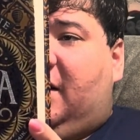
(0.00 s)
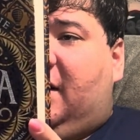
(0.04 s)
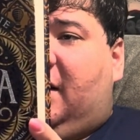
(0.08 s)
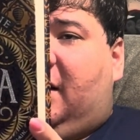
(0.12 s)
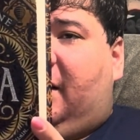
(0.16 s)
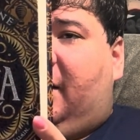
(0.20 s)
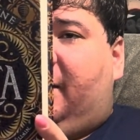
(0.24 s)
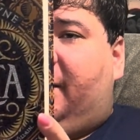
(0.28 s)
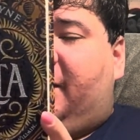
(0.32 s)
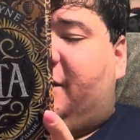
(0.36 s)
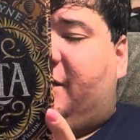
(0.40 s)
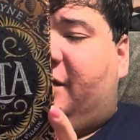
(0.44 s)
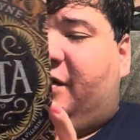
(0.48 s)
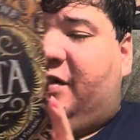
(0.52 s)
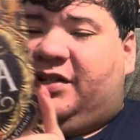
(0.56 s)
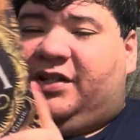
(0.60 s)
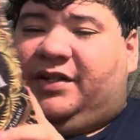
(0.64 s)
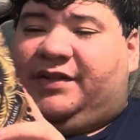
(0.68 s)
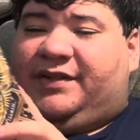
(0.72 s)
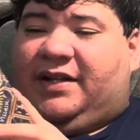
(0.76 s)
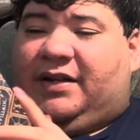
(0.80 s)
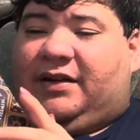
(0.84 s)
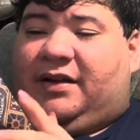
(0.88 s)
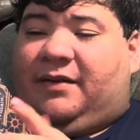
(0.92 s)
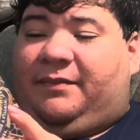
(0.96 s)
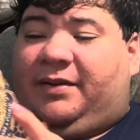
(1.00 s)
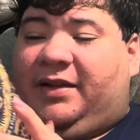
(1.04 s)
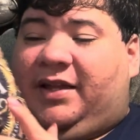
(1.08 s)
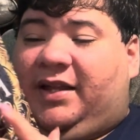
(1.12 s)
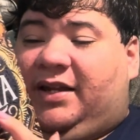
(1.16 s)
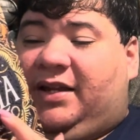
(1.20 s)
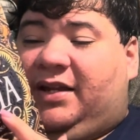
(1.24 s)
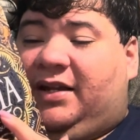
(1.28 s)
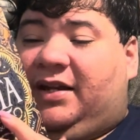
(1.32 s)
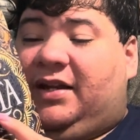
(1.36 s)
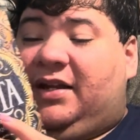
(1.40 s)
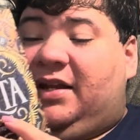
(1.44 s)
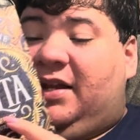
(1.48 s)
The trilogy is now
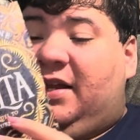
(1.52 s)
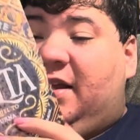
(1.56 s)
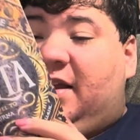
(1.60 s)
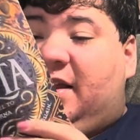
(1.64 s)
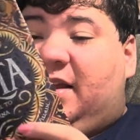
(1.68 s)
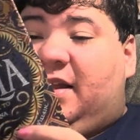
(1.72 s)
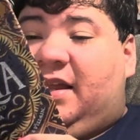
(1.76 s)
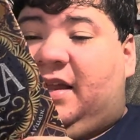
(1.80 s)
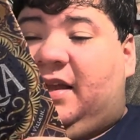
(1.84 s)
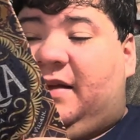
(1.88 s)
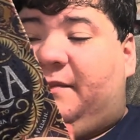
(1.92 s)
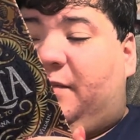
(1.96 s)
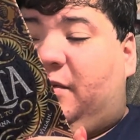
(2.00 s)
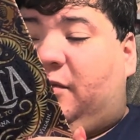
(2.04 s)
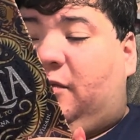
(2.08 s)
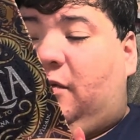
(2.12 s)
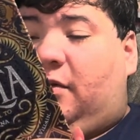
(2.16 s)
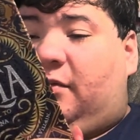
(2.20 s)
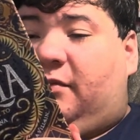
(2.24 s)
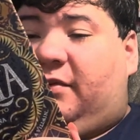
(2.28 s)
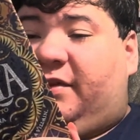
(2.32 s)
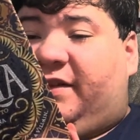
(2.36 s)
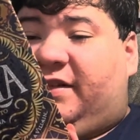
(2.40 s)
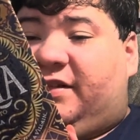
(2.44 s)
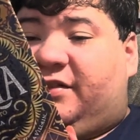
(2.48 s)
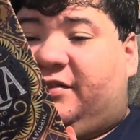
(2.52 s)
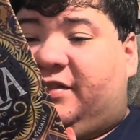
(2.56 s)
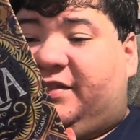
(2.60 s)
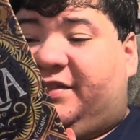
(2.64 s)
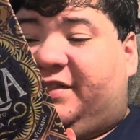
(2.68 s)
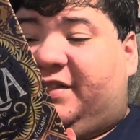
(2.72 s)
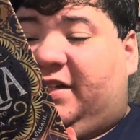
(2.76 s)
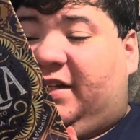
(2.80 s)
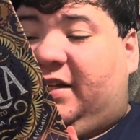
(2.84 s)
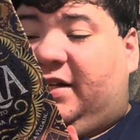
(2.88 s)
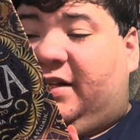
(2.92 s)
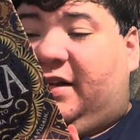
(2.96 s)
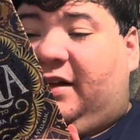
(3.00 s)
completed. And book 1 was
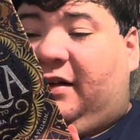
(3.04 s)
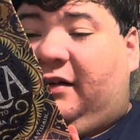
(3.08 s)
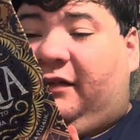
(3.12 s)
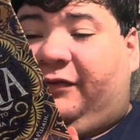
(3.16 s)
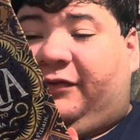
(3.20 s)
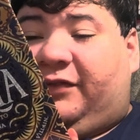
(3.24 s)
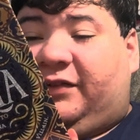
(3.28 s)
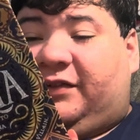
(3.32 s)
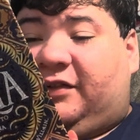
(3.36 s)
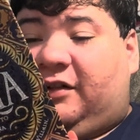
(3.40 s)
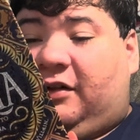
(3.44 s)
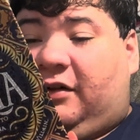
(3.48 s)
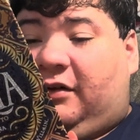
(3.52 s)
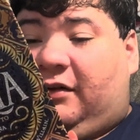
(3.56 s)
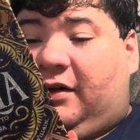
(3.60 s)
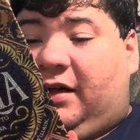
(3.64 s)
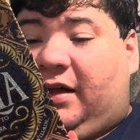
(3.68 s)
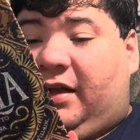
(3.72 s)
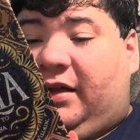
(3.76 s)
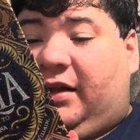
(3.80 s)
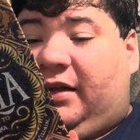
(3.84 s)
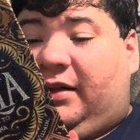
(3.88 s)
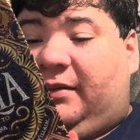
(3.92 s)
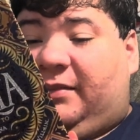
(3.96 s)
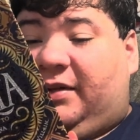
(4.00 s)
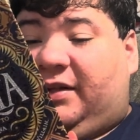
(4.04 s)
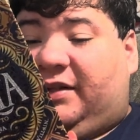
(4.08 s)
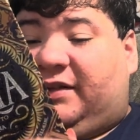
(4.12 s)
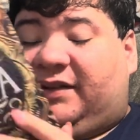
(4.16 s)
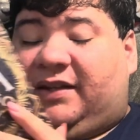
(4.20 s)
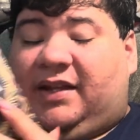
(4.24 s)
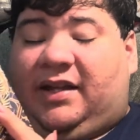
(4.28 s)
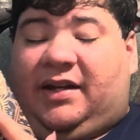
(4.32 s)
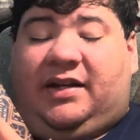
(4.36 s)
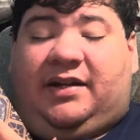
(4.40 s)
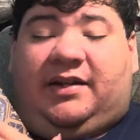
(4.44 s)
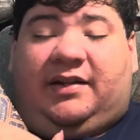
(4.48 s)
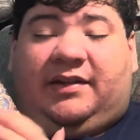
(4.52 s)
interesting enough. So I am
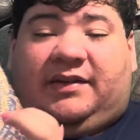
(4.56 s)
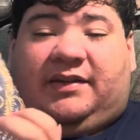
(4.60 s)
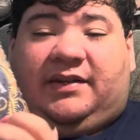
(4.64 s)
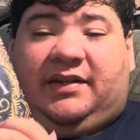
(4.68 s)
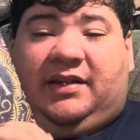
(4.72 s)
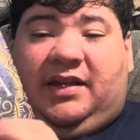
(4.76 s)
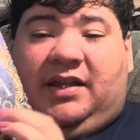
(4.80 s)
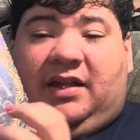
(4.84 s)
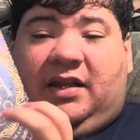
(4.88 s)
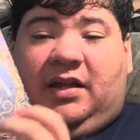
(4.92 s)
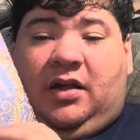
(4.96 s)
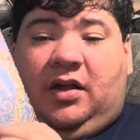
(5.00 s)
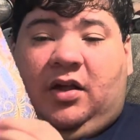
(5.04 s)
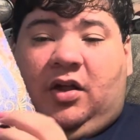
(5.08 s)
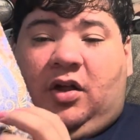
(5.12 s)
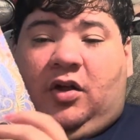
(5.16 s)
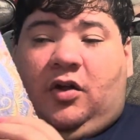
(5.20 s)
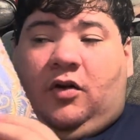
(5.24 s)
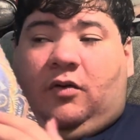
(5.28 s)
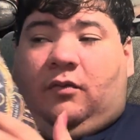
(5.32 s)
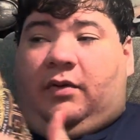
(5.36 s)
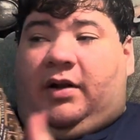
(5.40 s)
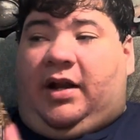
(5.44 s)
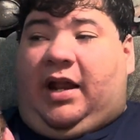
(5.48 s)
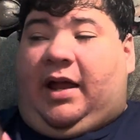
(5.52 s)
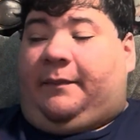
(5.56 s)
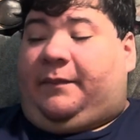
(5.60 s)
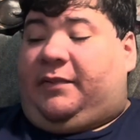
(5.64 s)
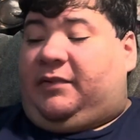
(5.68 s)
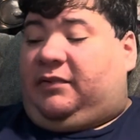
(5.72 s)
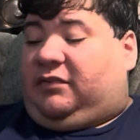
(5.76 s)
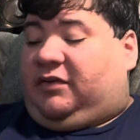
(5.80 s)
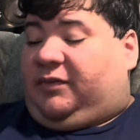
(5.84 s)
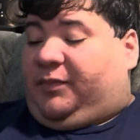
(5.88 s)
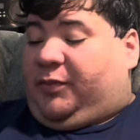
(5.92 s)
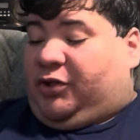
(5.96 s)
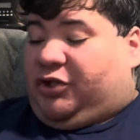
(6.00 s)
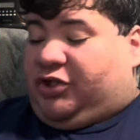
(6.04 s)
excited to see what
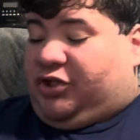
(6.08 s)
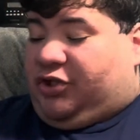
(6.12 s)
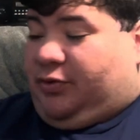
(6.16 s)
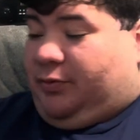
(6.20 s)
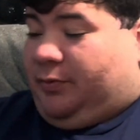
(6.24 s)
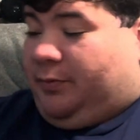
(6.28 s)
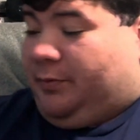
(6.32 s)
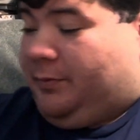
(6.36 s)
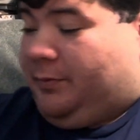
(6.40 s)
happens with book 2.